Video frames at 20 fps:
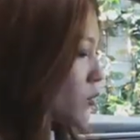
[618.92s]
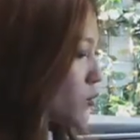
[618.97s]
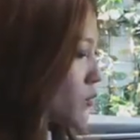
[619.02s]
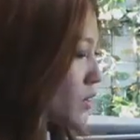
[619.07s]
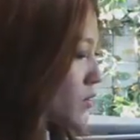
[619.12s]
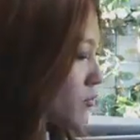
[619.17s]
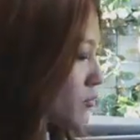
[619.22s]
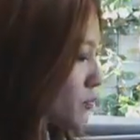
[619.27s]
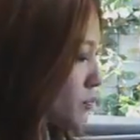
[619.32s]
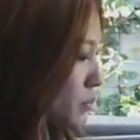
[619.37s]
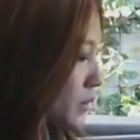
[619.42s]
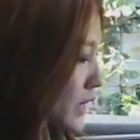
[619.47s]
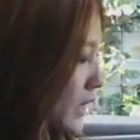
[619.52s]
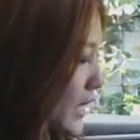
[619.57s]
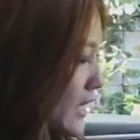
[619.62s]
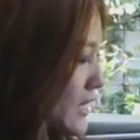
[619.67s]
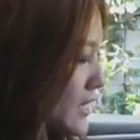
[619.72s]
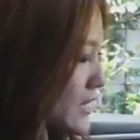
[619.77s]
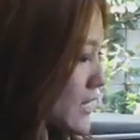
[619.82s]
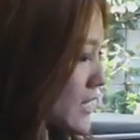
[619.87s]
we've
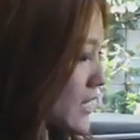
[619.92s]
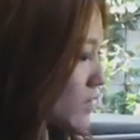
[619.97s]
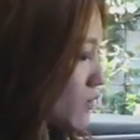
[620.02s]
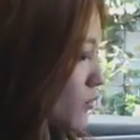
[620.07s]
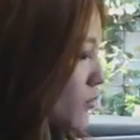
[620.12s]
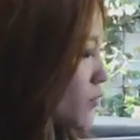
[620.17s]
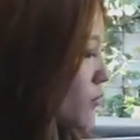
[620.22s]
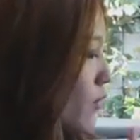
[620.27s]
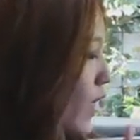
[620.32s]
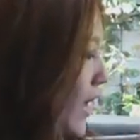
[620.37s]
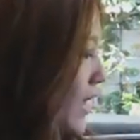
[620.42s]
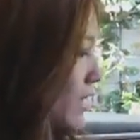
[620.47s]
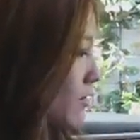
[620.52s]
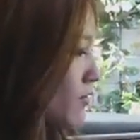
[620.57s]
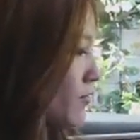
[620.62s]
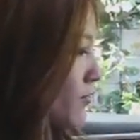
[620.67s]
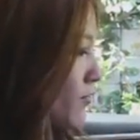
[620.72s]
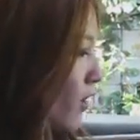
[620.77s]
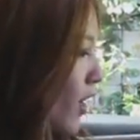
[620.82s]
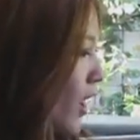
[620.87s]
placed it right
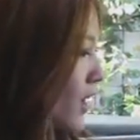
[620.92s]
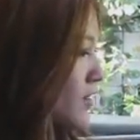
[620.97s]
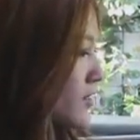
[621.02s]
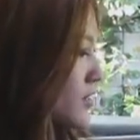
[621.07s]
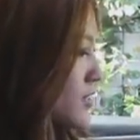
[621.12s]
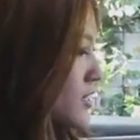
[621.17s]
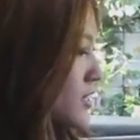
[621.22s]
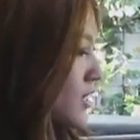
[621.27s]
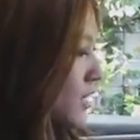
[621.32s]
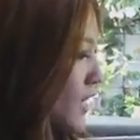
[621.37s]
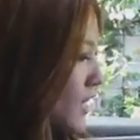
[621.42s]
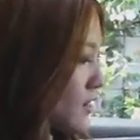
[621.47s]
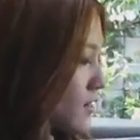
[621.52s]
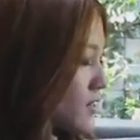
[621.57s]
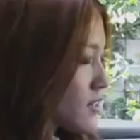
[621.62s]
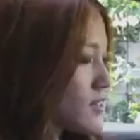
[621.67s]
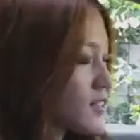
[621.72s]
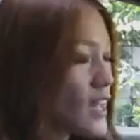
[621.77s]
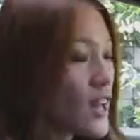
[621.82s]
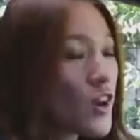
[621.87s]
in front in
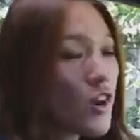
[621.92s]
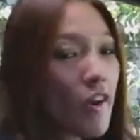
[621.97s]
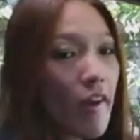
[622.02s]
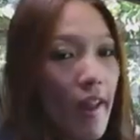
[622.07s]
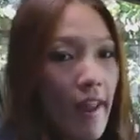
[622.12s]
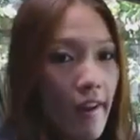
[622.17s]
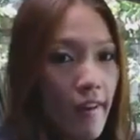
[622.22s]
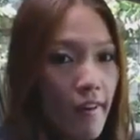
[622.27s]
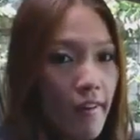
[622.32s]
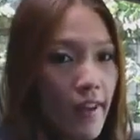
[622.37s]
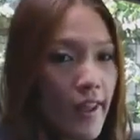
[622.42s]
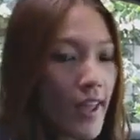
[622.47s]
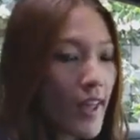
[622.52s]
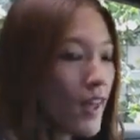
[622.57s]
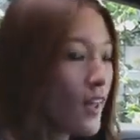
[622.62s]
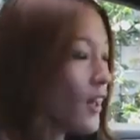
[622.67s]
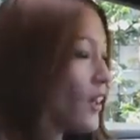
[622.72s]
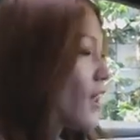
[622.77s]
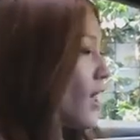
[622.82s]
the center area.